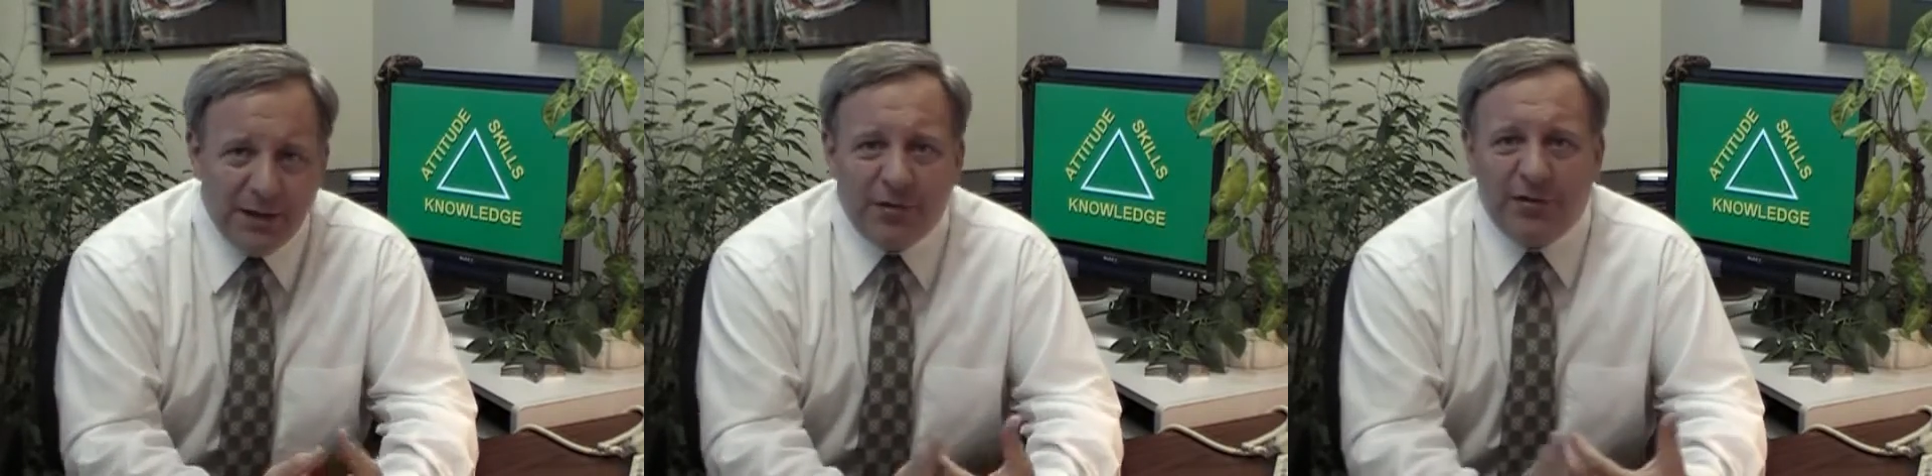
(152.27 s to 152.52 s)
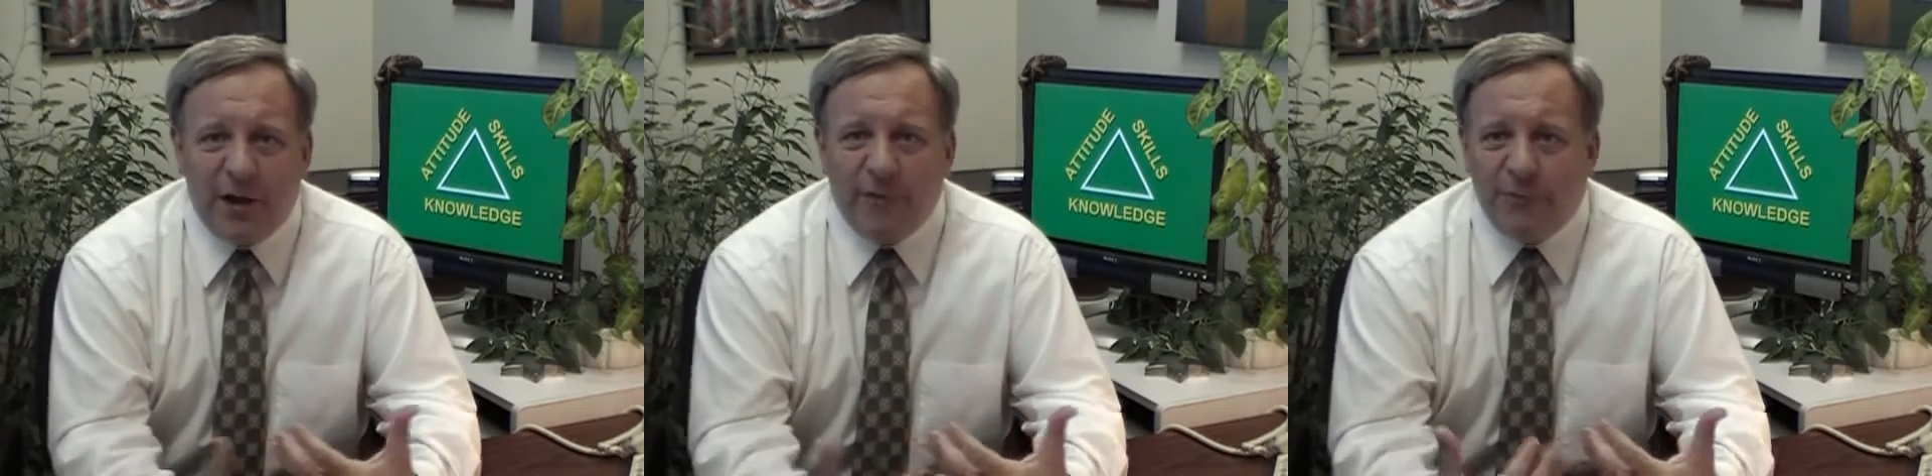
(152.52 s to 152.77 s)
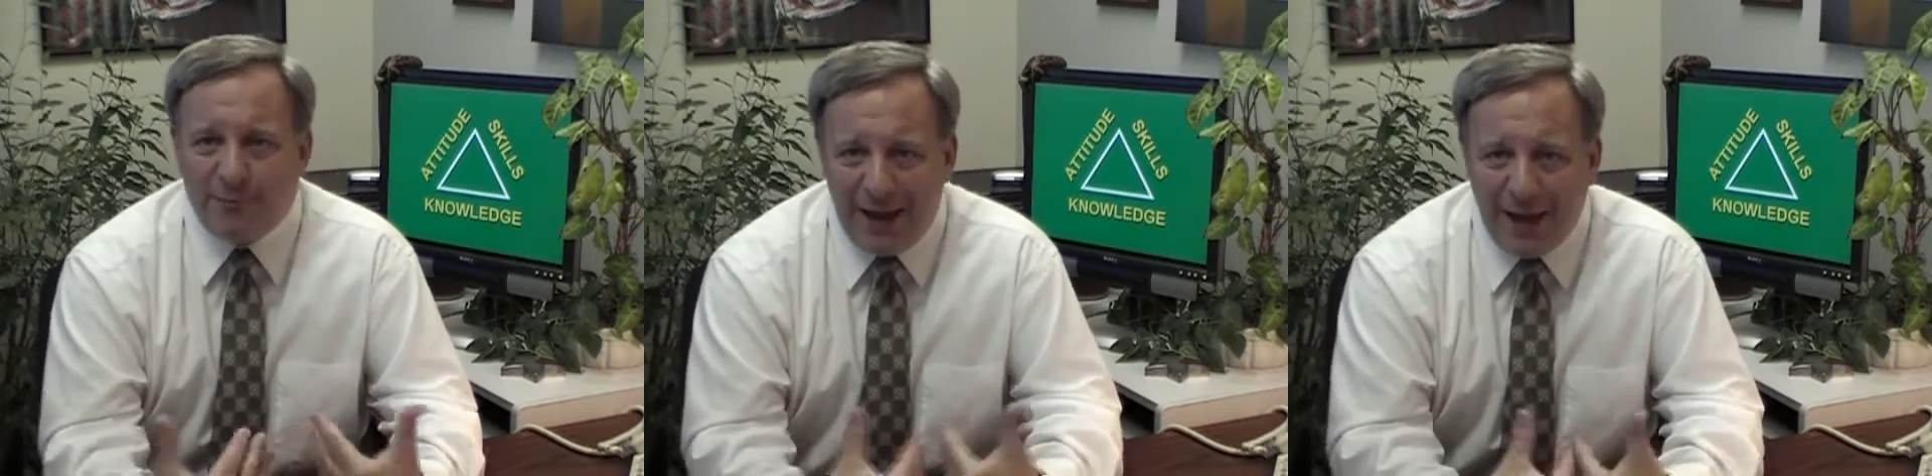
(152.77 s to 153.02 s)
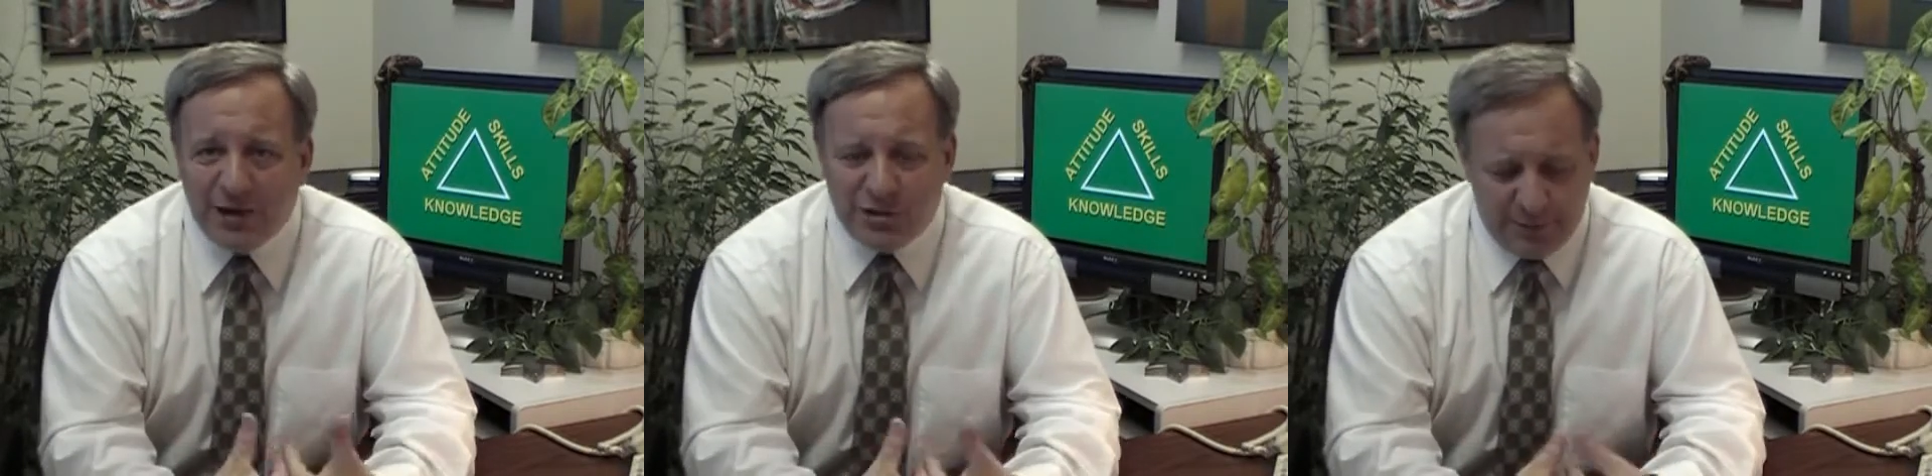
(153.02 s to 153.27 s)

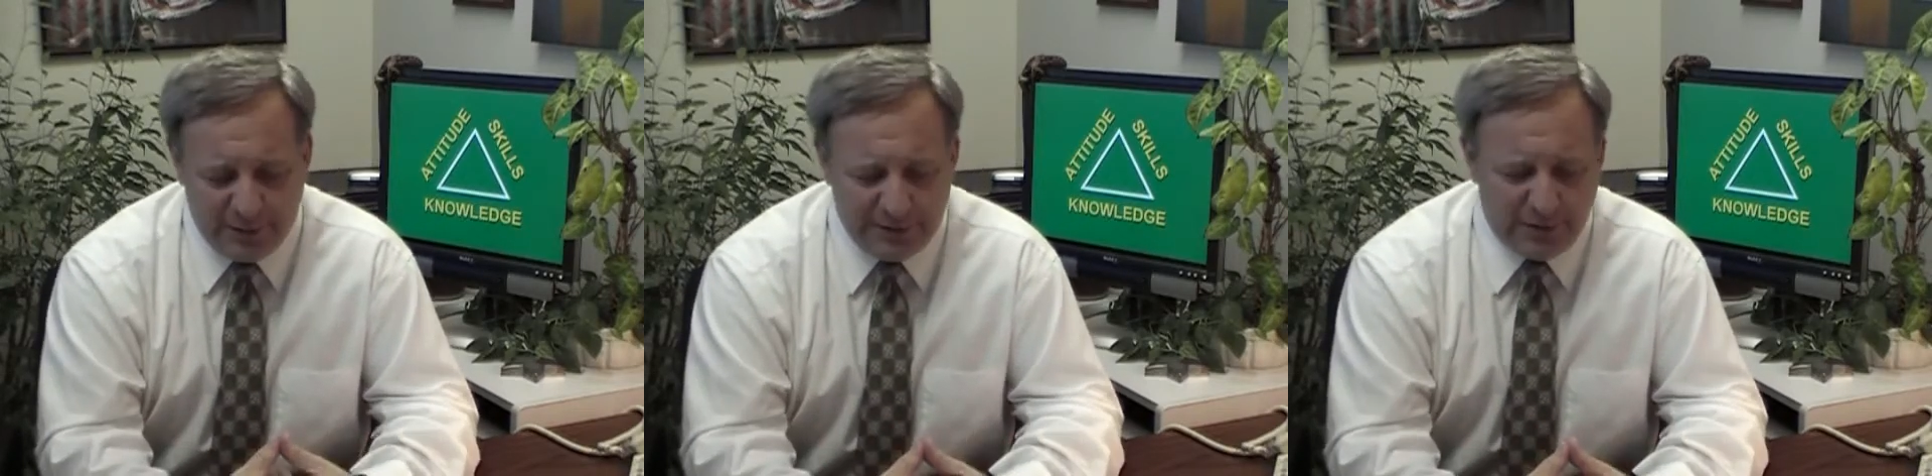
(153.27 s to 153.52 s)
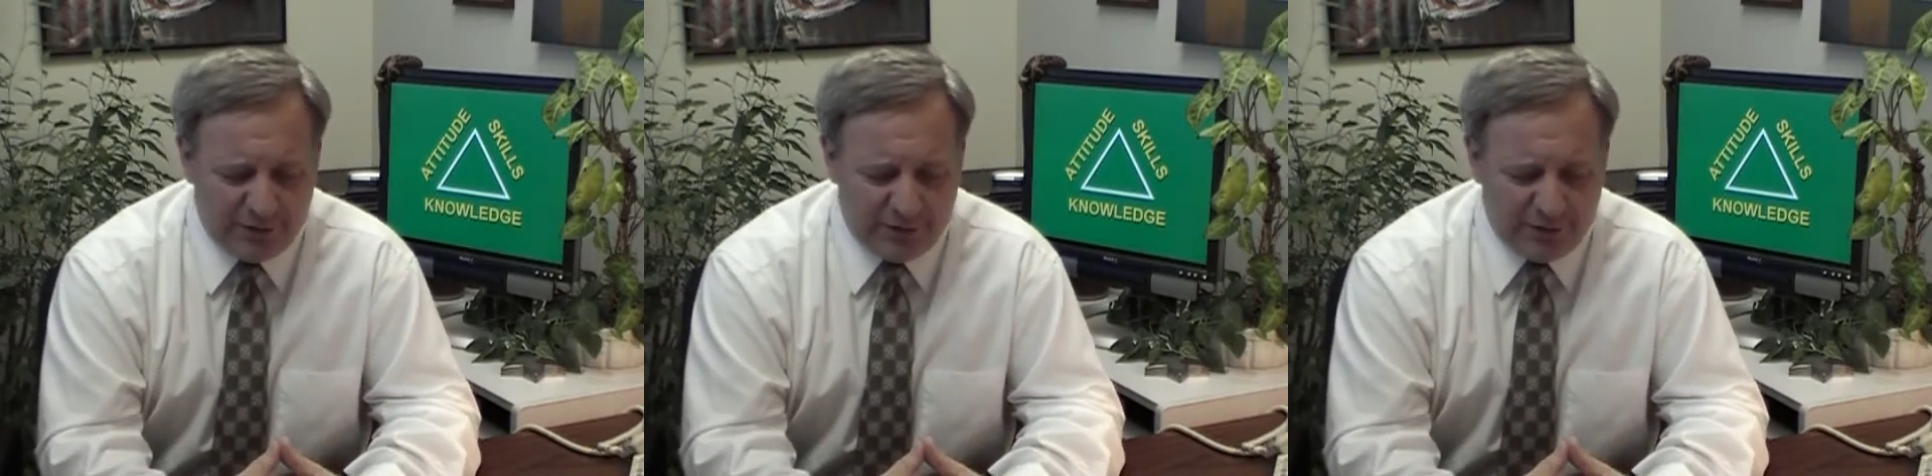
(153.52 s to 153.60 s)
self-management